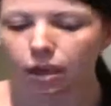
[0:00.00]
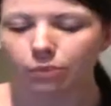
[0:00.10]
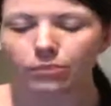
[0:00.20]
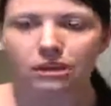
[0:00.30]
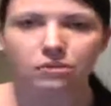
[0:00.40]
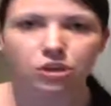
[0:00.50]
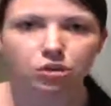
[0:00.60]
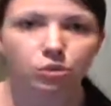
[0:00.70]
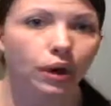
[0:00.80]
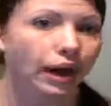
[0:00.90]
Maybe
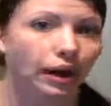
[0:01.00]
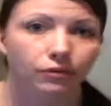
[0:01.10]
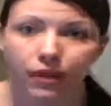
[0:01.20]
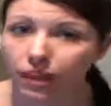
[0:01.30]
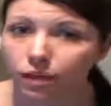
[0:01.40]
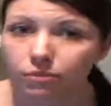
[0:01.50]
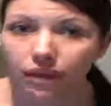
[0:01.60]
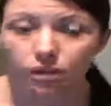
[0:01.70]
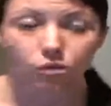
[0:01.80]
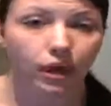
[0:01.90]
you have income
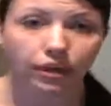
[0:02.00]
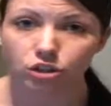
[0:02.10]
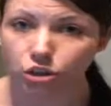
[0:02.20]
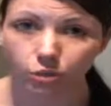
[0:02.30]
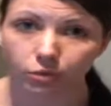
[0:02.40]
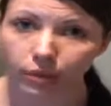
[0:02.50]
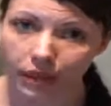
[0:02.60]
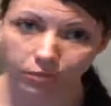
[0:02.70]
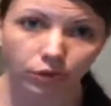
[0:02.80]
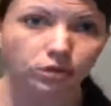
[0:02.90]
that you can't show on
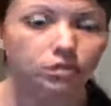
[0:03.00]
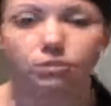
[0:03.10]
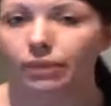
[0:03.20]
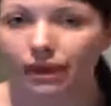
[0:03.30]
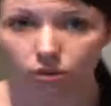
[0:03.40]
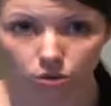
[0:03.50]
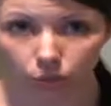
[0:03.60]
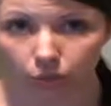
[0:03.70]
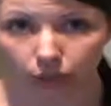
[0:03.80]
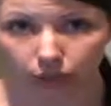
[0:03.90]
paper, so the banks
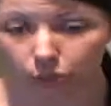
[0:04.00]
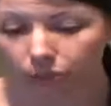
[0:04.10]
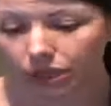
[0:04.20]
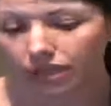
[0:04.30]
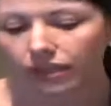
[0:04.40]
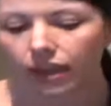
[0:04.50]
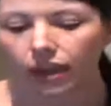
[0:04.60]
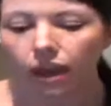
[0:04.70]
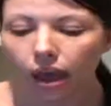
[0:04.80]
won't give you anything,